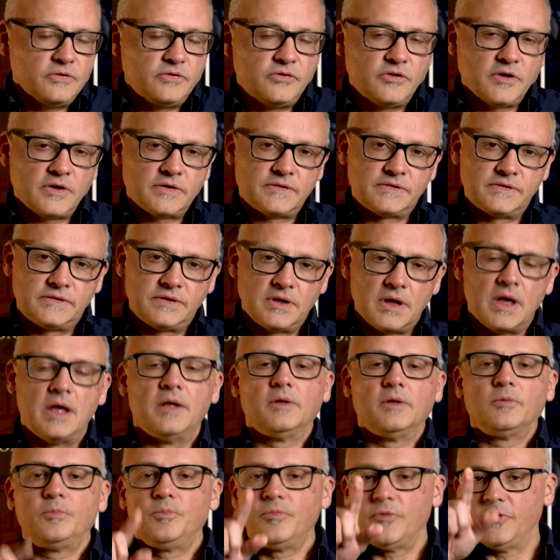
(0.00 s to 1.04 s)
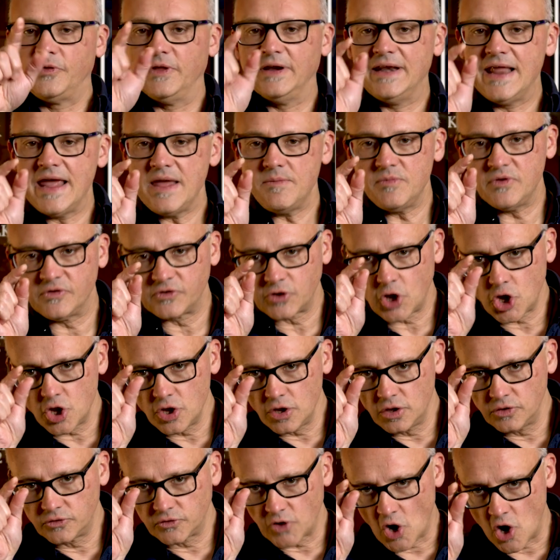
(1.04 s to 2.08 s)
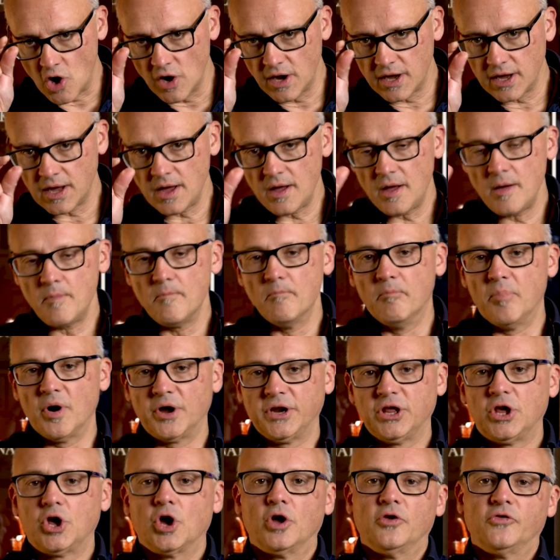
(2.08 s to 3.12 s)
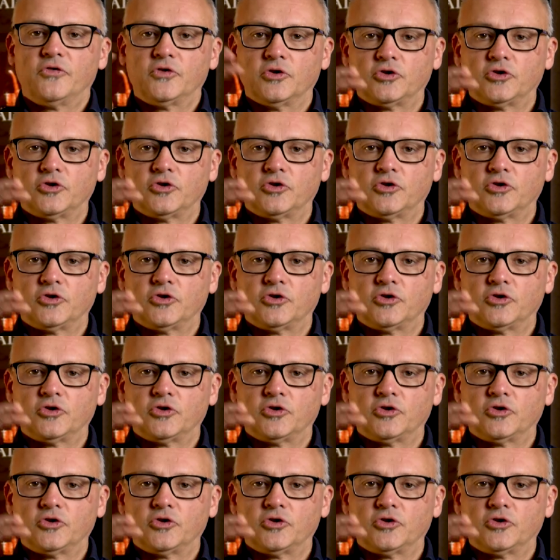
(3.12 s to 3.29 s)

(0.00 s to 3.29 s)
just, the name is TONKA BODYKON.